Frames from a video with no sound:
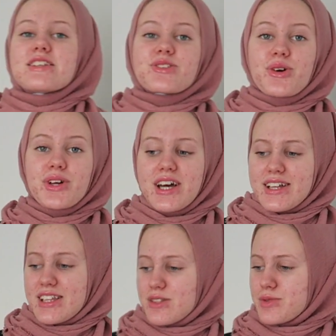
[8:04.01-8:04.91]
So
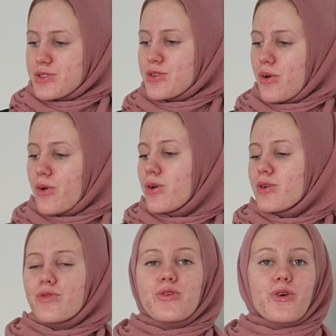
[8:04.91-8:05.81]
yeah, that was
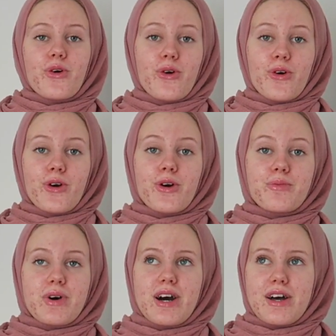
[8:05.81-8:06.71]
all for
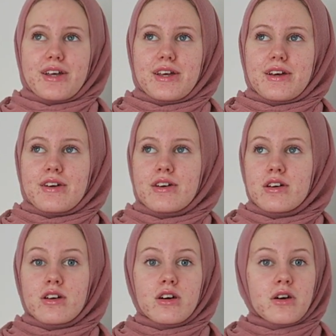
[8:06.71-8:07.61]
my
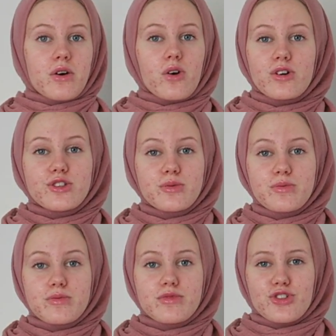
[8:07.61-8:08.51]

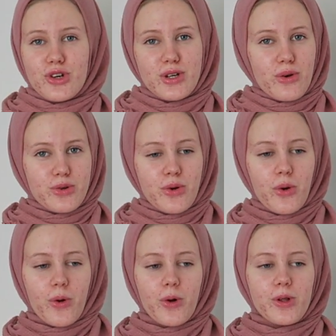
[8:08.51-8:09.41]
autumn try-on
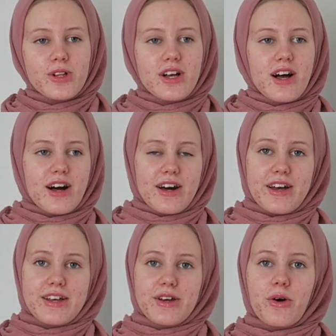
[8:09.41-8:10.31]
haul.
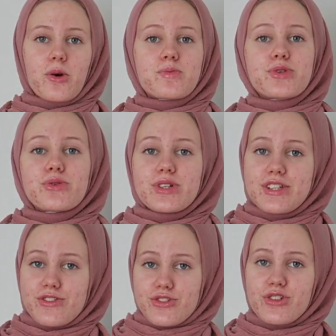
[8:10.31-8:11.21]
I hope you
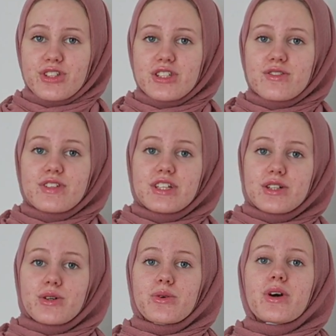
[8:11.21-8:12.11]
enjoyed this
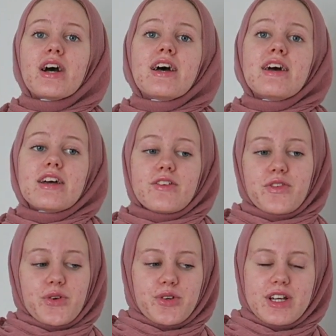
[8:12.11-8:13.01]
video.
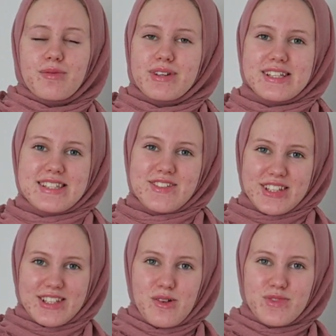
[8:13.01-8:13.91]
If you did, please give
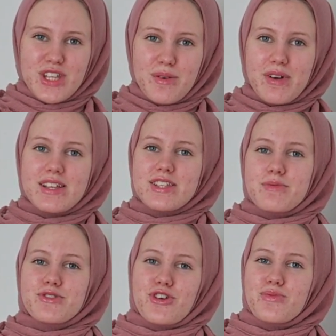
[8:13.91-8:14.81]
it thumbs up,
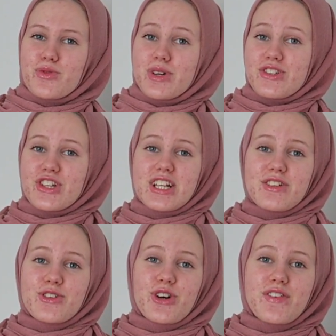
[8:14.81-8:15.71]
subscribe to my
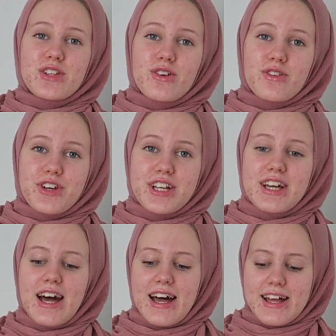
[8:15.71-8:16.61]
channel if you haven't
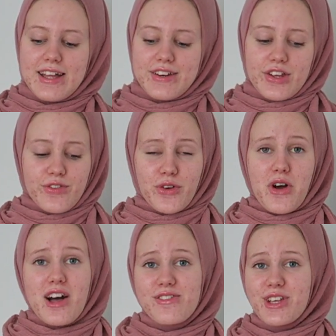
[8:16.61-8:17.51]
already, and if you
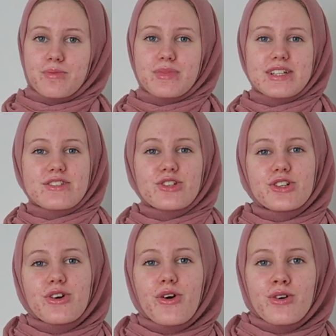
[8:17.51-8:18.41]
have, then please
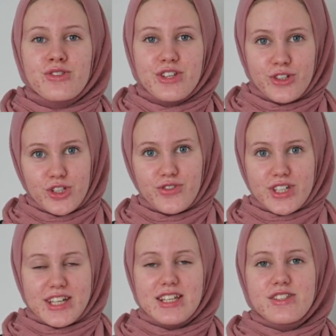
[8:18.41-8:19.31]
turn on the
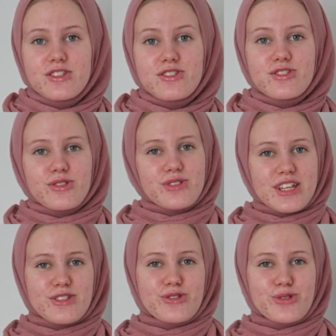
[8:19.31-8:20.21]
notifications so
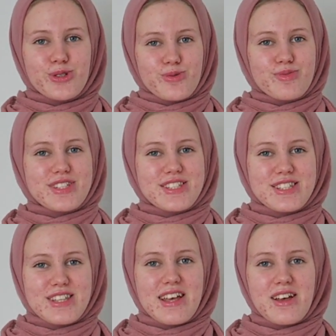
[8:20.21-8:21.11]
that you don't
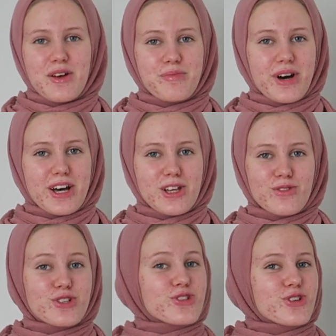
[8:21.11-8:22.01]
miss my
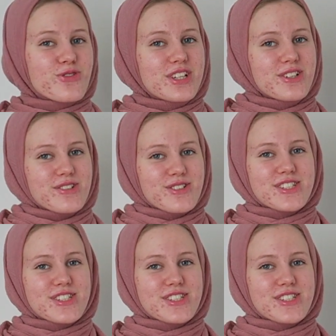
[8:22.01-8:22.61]
future videos.